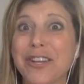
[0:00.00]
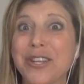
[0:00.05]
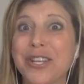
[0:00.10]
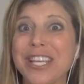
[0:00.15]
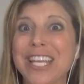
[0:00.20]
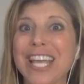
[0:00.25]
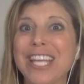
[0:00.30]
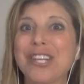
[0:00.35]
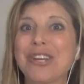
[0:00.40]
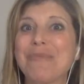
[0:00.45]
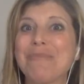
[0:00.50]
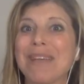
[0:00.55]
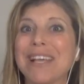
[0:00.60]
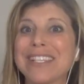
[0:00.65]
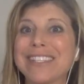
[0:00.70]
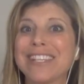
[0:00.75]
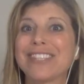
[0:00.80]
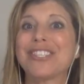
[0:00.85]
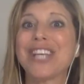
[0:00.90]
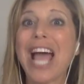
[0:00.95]
you to get your
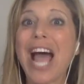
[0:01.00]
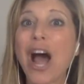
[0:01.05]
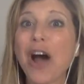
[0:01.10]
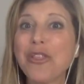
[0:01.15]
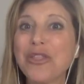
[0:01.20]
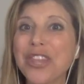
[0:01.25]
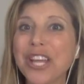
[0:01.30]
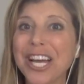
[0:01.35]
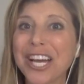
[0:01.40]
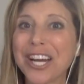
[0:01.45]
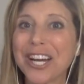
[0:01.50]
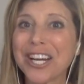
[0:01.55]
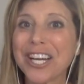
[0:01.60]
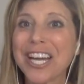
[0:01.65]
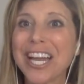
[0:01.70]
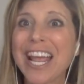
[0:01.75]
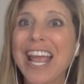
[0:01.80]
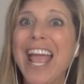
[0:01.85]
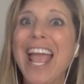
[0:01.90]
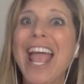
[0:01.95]
message out there.
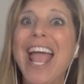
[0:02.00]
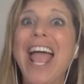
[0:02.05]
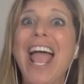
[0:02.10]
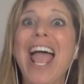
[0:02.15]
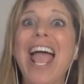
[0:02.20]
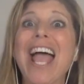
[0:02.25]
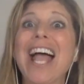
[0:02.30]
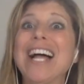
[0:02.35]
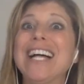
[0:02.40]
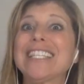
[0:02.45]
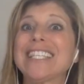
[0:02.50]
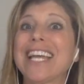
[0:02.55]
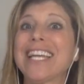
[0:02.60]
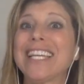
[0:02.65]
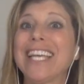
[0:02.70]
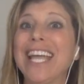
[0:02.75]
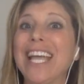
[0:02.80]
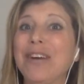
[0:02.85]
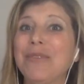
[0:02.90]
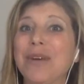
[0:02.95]
And I
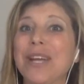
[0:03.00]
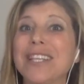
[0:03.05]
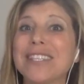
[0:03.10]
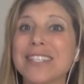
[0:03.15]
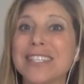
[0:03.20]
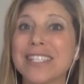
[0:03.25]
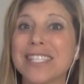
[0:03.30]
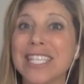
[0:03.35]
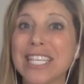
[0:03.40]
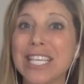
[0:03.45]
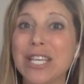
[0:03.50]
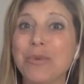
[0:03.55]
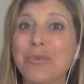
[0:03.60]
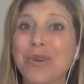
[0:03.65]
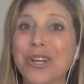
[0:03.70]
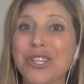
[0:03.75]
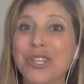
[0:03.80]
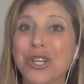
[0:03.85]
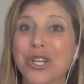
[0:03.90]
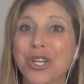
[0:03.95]
can't wait to see
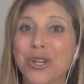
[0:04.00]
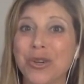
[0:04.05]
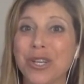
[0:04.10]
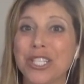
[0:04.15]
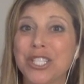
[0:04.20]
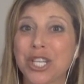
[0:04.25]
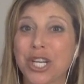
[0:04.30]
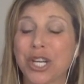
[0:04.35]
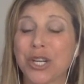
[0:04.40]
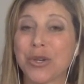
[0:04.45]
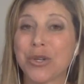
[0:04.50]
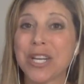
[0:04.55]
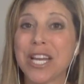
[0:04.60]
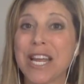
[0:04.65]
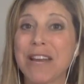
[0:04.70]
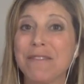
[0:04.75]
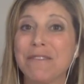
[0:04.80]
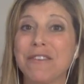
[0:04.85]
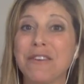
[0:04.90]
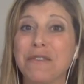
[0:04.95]
what you're going to
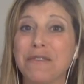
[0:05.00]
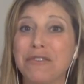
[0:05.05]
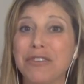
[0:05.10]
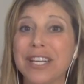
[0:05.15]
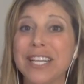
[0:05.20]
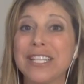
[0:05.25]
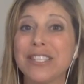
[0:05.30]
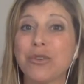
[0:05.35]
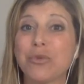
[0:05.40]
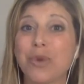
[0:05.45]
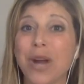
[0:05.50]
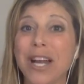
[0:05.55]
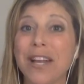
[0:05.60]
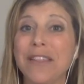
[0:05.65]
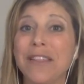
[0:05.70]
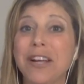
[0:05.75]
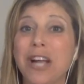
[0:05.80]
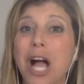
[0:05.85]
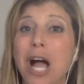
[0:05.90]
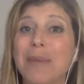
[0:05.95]
create. Feel free to write
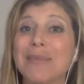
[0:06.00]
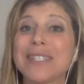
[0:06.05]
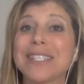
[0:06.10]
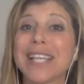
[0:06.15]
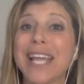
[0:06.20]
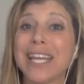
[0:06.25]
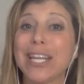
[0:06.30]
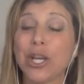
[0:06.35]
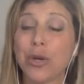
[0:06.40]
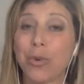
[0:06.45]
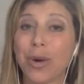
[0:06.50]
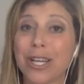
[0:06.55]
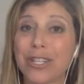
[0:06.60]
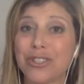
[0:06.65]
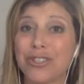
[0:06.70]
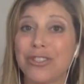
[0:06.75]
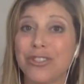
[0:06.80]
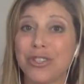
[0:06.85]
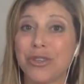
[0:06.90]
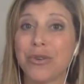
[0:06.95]
in the comments any
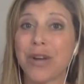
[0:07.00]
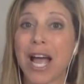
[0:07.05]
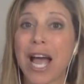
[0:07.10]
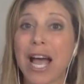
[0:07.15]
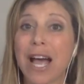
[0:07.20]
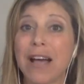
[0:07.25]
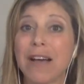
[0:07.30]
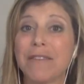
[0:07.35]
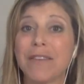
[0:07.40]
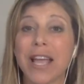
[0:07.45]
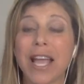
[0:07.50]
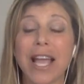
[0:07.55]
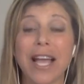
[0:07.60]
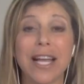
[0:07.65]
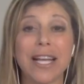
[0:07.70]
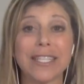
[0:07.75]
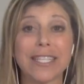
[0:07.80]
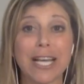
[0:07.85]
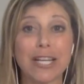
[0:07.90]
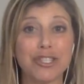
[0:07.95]
questions you have,
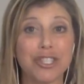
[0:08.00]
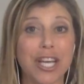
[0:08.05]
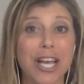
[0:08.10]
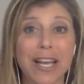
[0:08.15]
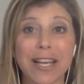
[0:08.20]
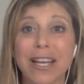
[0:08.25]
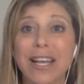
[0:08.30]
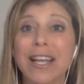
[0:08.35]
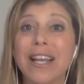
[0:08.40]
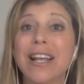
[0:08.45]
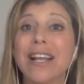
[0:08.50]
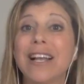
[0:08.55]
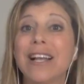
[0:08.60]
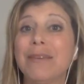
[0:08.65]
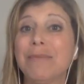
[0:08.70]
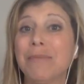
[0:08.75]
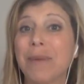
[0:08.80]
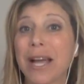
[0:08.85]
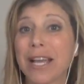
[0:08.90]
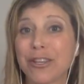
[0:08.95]
and I check
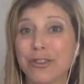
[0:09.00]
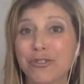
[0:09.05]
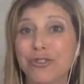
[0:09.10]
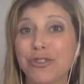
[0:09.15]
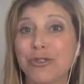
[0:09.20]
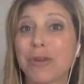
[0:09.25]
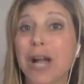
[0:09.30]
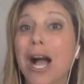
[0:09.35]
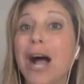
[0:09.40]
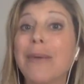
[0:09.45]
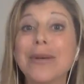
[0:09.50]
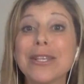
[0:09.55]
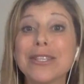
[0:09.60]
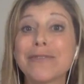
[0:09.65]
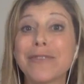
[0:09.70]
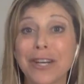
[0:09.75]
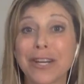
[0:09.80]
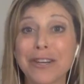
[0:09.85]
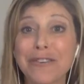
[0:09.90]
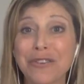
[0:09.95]
my YouTube
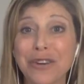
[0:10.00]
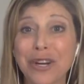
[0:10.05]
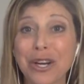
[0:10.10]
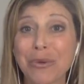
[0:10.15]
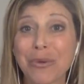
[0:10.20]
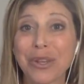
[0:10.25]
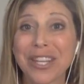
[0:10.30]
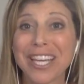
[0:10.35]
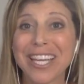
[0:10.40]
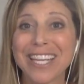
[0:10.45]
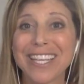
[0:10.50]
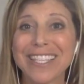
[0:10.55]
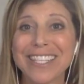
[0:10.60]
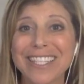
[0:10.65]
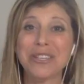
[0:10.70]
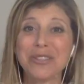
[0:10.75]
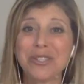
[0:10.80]
comments very frequently.